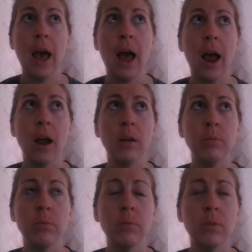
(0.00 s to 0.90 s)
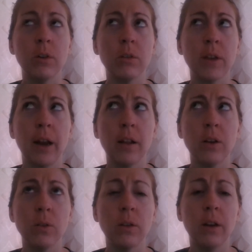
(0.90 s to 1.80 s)
or technically
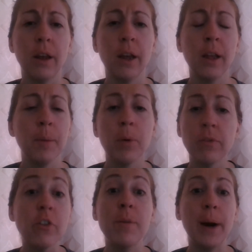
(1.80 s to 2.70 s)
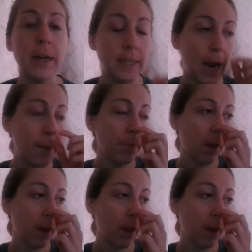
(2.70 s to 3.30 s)
all today, but for about a day.